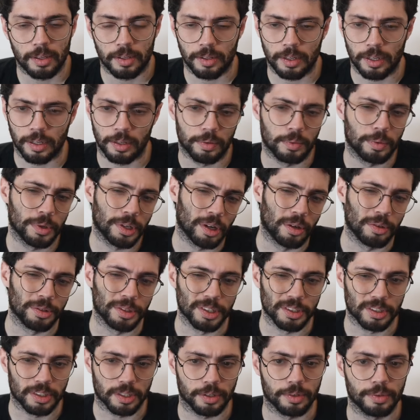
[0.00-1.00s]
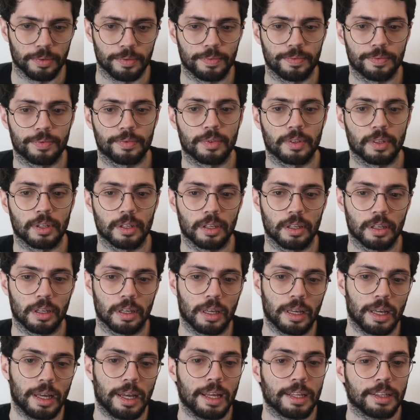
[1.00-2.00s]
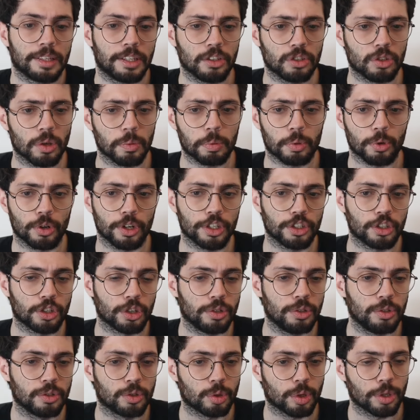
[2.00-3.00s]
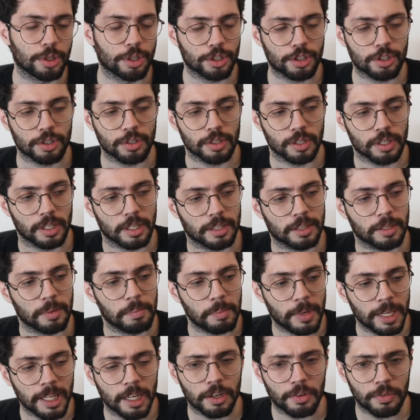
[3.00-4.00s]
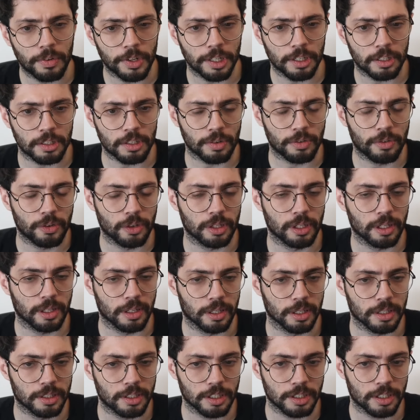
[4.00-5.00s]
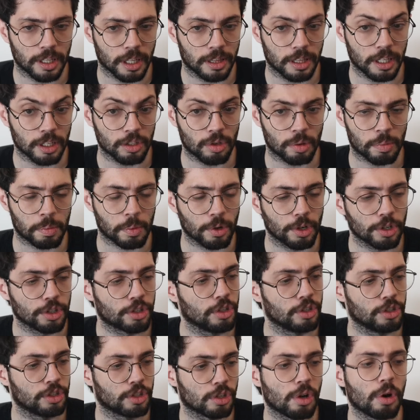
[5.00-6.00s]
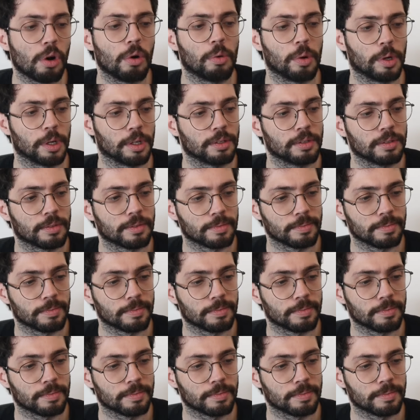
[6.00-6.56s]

We call this the L. This operation, like the main advantage of a linked list is that this operation is O1.